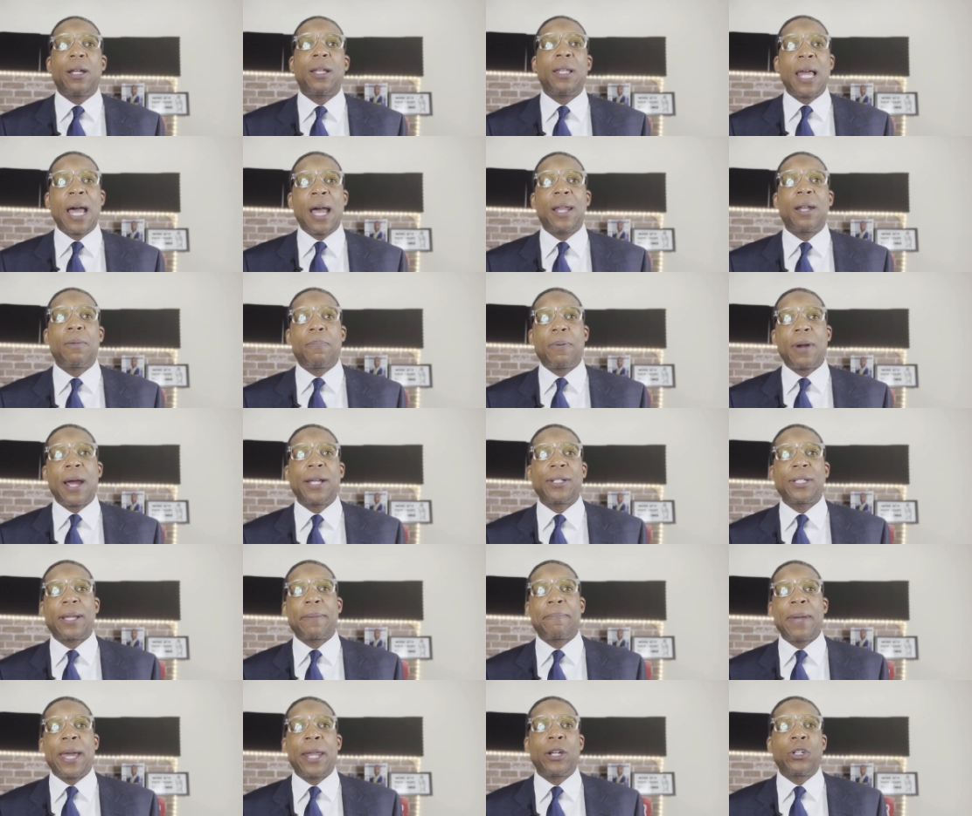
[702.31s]
a lot of
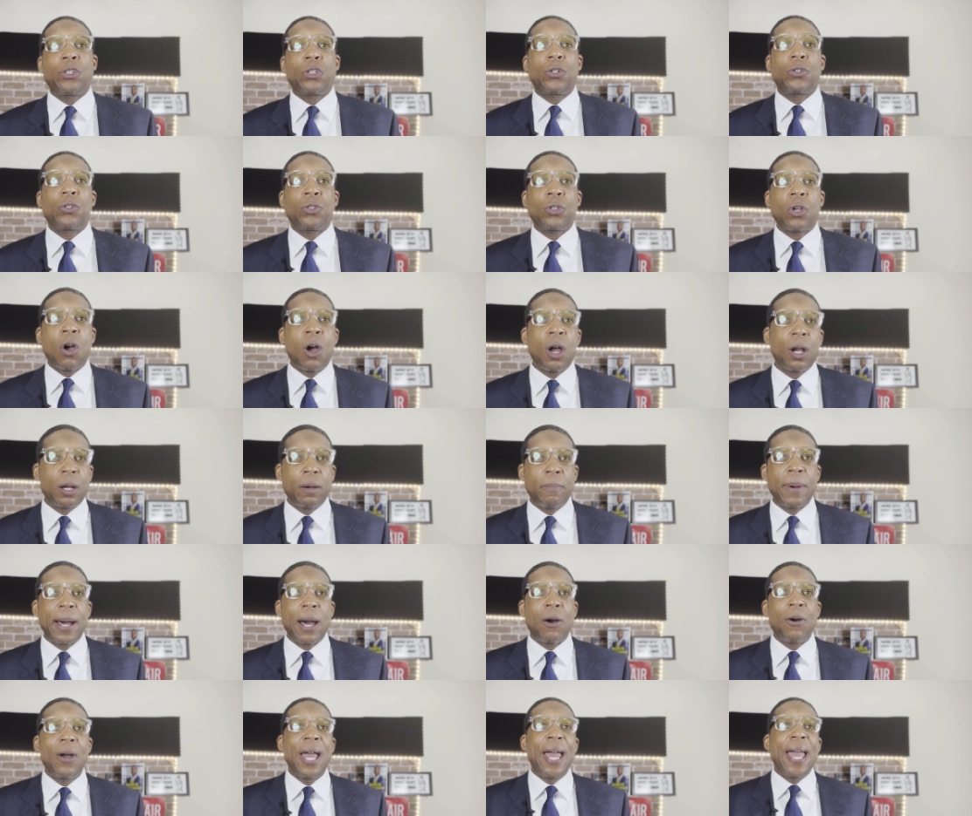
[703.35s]
project managers talk
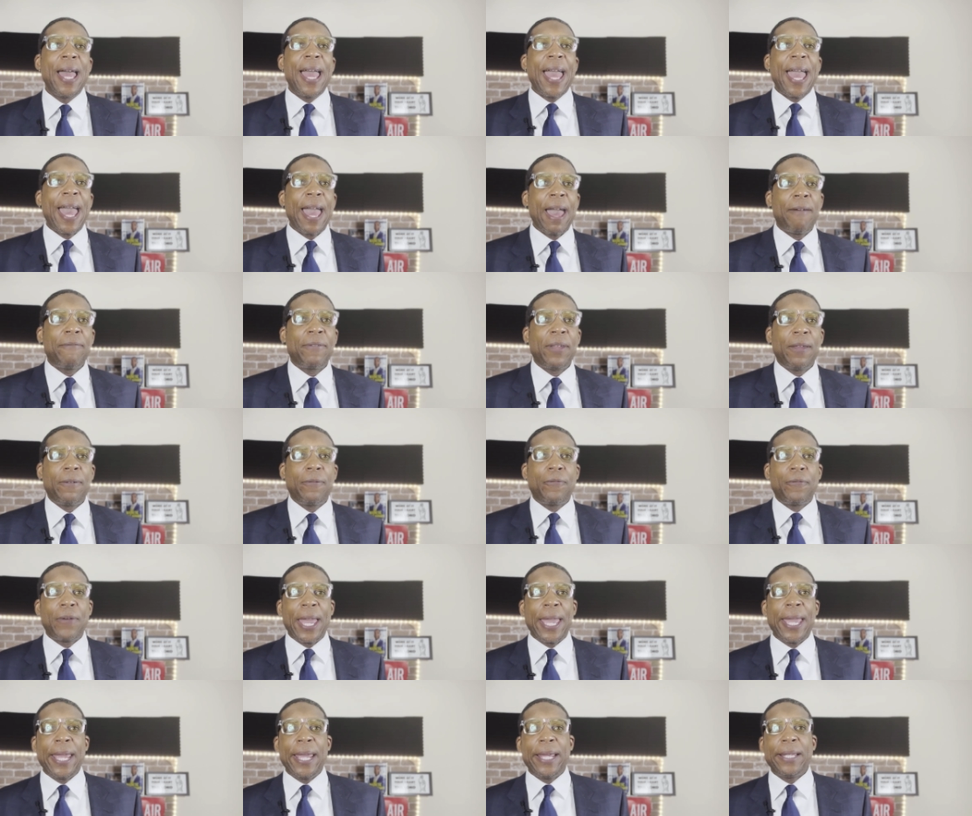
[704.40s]
about having
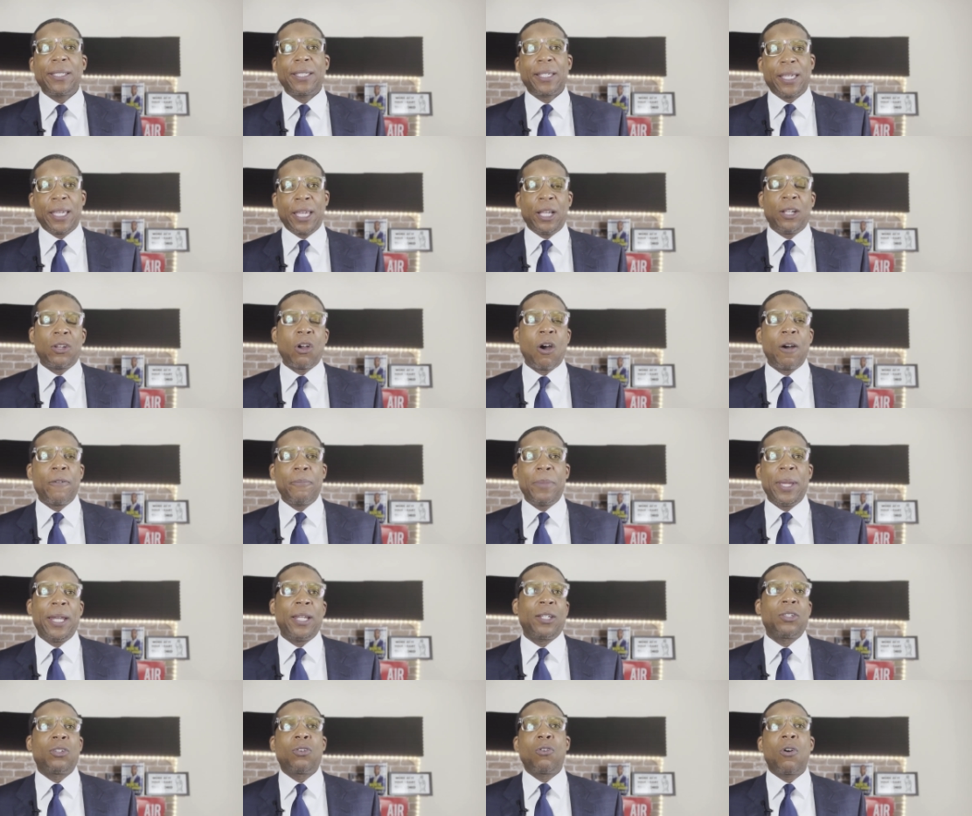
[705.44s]
phase kickoff
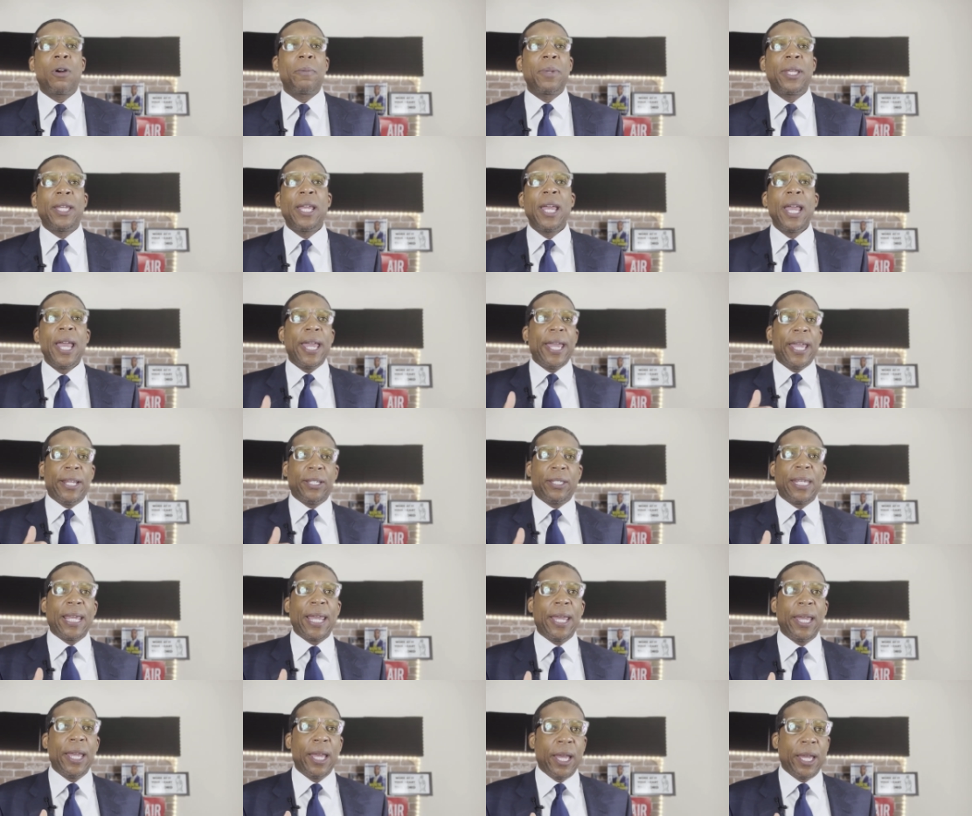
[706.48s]
meetings. Normally, it's
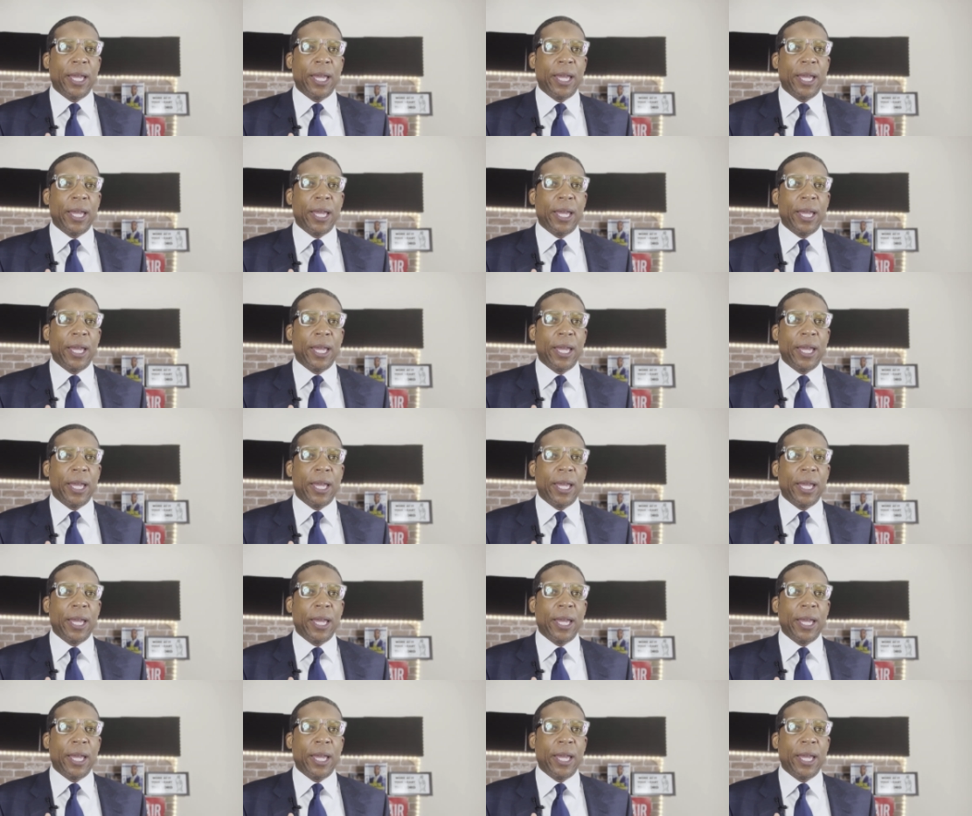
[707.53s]
a